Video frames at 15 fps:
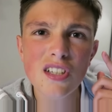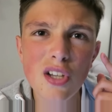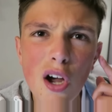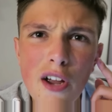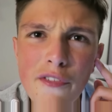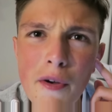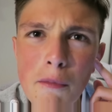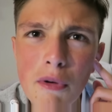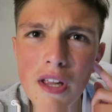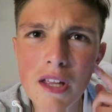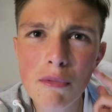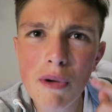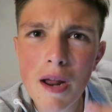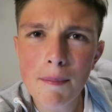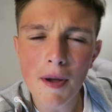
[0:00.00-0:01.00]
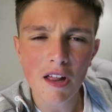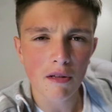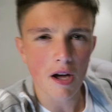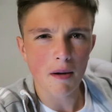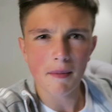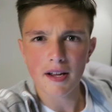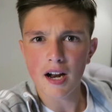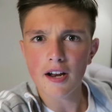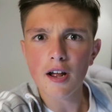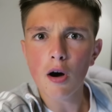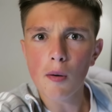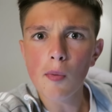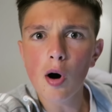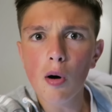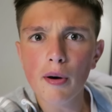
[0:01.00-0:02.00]
Sorry if I'm really red, by the way. I mean, I
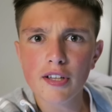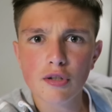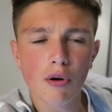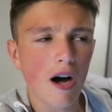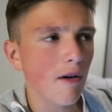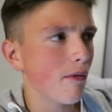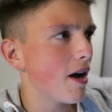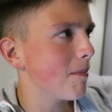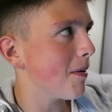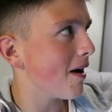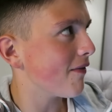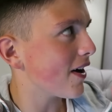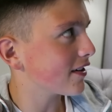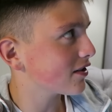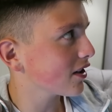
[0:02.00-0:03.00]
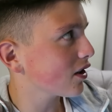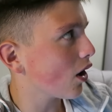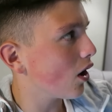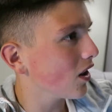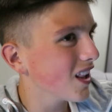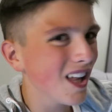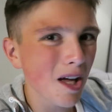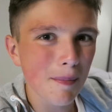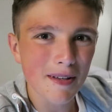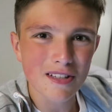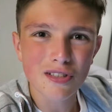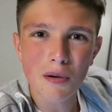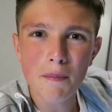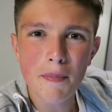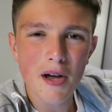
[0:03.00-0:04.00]
know I'm always quite red, but I've actually got a little bit
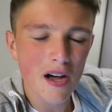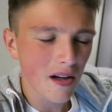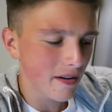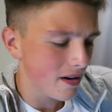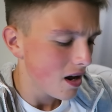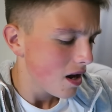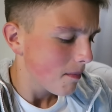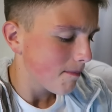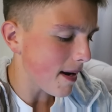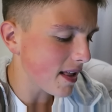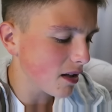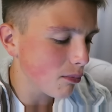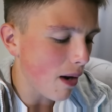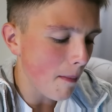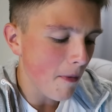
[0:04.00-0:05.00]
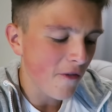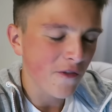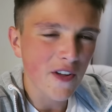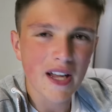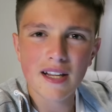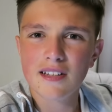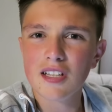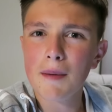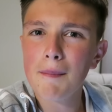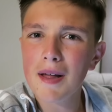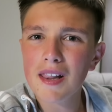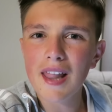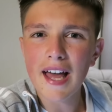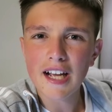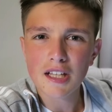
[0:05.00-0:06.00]
sunburned, mainly around my feet and
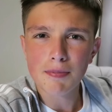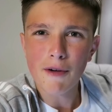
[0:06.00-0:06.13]
my legs.